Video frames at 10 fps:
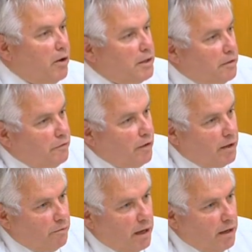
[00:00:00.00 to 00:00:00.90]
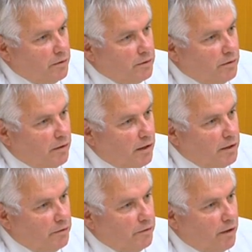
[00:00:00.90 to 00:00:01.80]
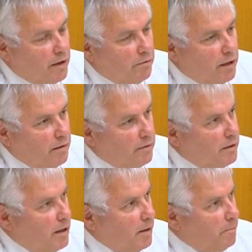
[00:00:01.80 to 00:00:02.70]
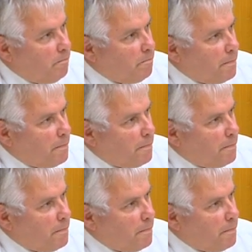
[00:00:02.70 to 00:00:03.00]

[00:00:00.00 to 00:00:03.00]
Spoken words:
did a flight around the